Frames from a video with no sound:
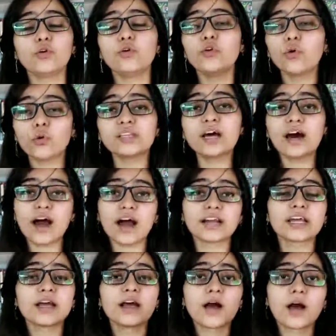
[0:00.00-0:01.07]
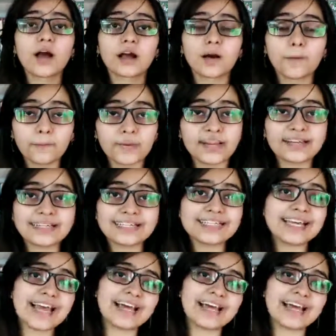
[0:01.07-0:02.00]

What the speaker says: You'll know the art completely,